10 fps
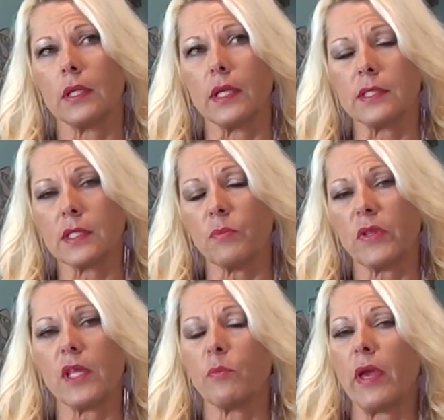it's
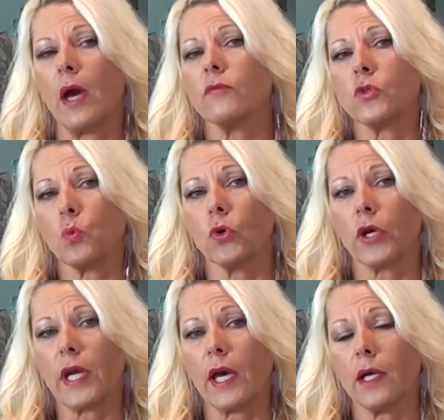something they may have to
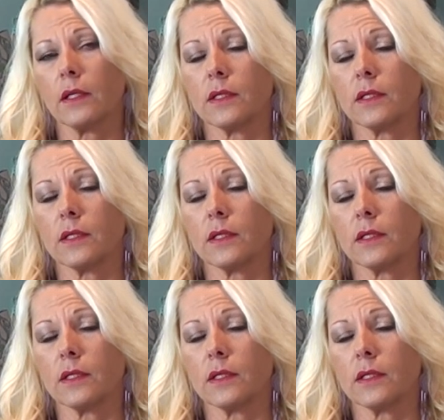work at.